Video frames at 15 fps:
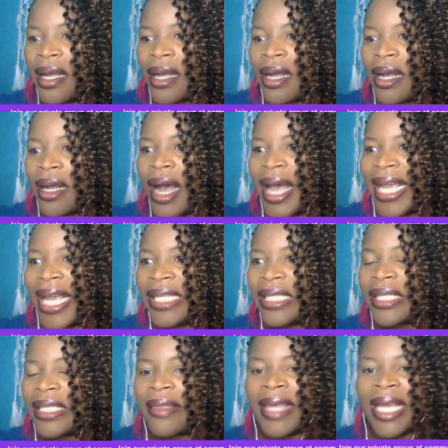
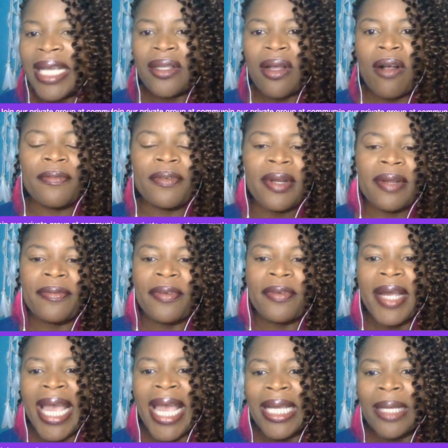Insta? Thanks all for
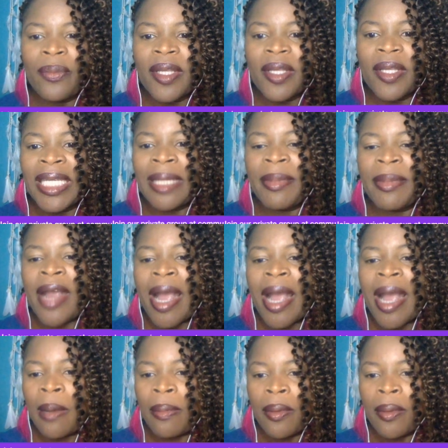hanging with me. Let me grab a
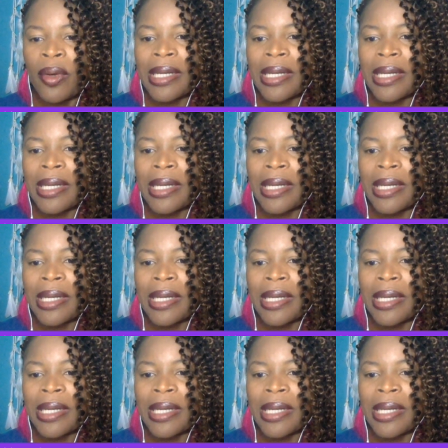couple more